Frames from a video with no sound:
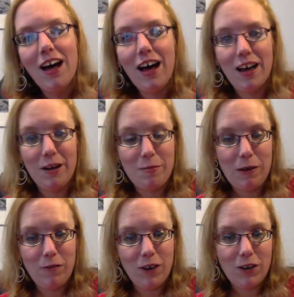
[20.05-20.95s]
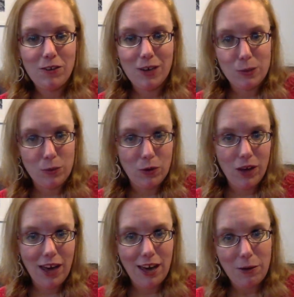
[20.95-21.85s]
I figured you guys were
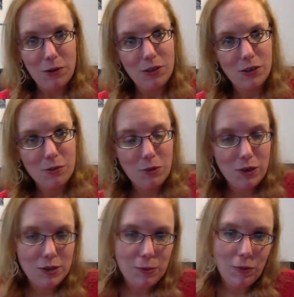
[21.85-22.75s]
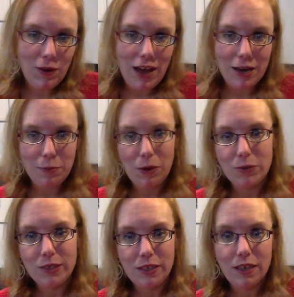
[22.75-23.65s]
okay with a little more sporadic
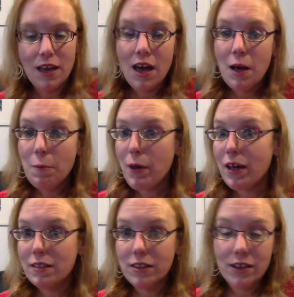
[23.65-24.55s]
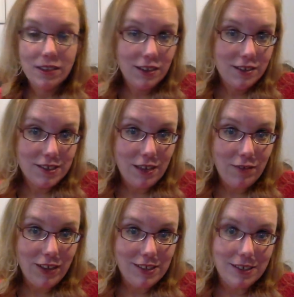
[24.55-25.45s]
posting. But the good thing is I have
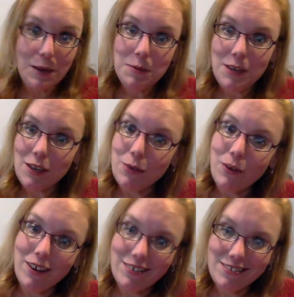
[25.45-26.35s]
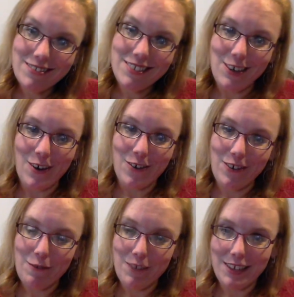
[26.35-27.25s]
lots to update you on, so
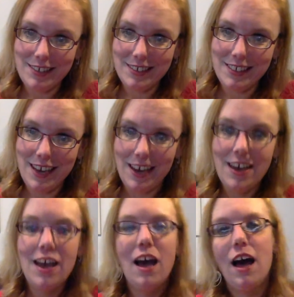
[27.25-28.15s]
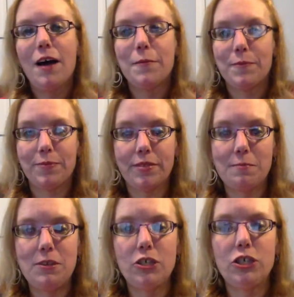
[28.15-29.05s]
I have lots to say.
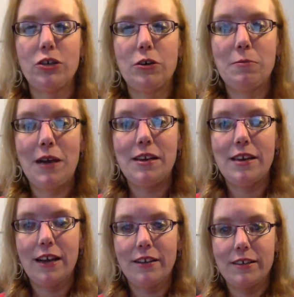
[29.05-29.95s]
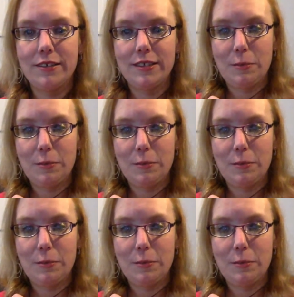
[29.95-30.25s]
Let me just show you my necklace.